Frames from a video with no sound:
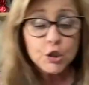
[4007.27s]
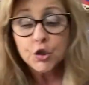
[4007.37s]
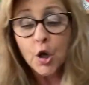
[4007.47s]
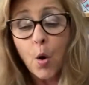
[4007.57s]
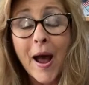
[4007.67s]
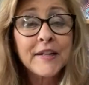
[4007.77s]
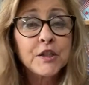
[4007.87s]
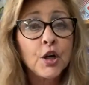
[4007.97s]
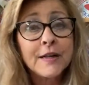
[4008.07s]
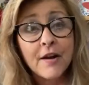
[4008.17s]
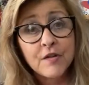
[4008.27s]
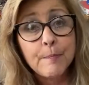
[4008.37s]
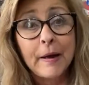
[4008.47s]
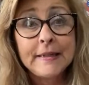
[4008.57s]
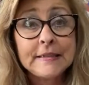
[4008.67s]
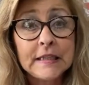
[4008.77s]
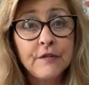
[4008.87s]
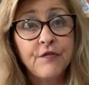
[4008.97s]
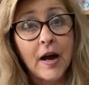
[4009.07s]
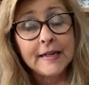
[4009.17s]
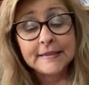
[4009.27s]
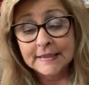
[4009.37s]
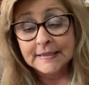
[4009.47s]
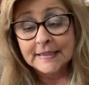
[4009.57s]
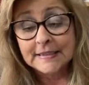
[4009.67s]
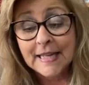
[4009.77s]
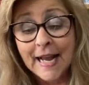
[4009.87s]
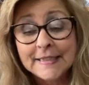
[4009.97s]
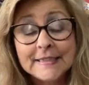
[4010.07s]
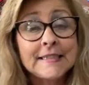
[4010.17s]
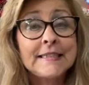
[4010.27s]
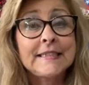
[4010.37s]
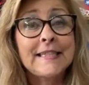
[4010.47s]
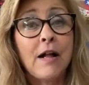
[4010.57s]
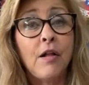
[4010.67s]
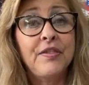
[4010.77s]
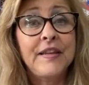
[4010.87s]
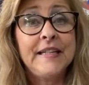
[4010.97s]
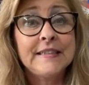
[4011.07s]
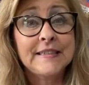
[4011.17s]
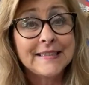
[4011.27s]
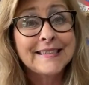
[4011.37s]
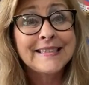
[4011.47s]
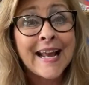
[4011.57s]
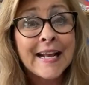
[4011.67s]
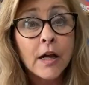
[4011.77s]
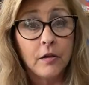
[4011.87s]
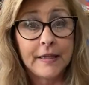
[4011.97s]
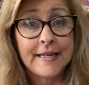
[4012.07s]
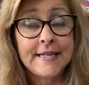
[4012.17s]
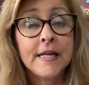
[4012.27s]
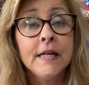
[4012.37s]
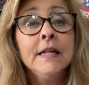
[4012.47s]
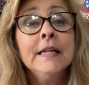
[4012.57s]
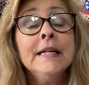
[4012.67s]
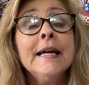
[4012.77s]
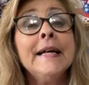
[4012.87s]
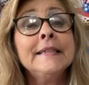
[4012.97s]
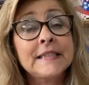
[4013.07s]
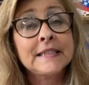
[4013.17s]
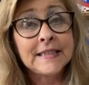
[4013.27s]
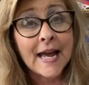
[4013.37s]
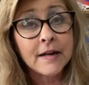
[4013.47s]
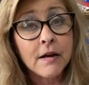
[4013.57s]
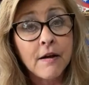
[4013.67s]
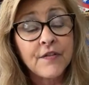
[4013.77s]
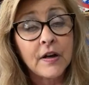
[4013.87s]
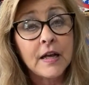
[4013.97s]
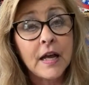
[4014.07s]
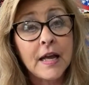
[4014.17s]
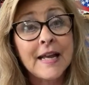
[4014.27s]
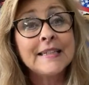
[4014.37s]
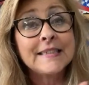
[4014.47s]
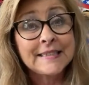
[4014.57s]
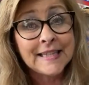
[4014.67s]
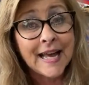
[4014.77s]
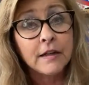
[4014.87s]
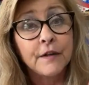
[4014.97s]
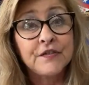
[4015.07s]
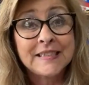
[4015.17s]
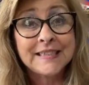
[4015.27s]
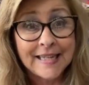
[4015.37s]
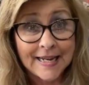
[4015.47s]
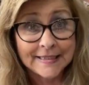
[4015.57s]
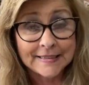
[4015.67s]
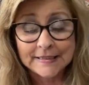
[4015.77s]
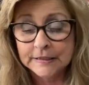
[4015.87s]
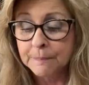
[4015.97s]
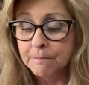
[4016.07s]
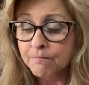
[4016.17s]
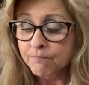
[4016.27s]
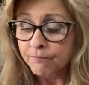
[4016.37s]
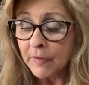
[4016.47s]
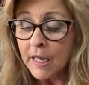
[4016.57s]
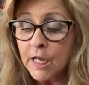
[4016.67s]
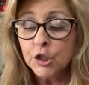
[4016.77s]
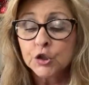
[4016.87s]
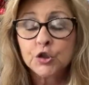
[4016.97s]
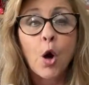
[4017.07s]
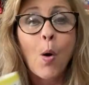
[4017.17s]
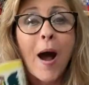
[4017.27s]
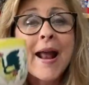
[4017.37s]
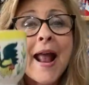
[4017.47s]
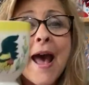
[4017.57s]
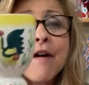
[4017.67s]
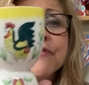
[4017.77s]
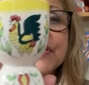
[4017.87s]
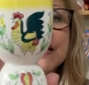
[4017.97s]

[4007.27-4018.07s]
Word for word: So I took everybody's advice and decided to sell these singly instead of in a set of six. So I have